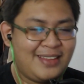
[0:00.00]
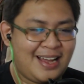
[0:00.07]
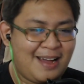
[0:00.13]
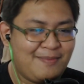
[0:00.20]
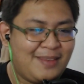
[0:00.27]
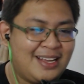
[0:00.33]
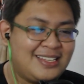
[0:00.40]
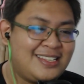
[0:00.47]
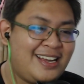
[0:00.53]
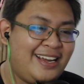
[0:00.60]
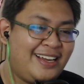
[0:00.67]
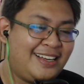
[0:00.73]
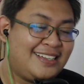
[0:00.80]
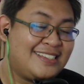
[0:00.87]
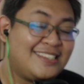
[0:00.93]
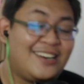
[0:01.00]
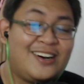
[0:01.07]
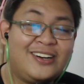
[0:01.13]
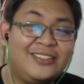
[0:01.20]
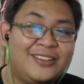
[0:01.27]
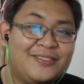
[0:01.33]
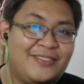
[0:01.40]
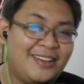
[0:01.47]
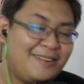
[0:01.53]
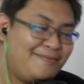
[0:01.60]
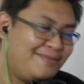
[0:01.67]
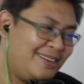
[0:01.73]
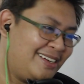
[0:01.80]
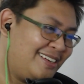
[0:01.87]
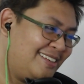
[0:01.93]
I'm not saying it's all of them,
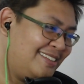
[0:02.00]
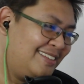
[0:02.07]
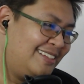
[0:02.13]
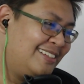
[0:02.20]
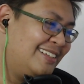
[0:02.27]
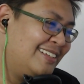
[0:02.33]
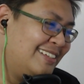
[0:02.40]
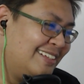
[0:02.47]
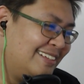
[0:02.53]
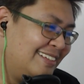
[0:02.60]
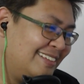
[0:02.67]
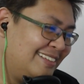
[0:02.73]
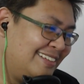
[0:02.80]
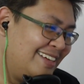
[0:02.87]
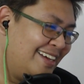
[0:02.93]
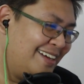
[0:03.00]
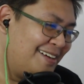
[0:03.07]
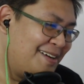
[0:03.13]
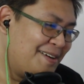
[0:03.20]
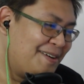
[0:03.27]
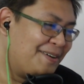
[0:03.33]
but yeah.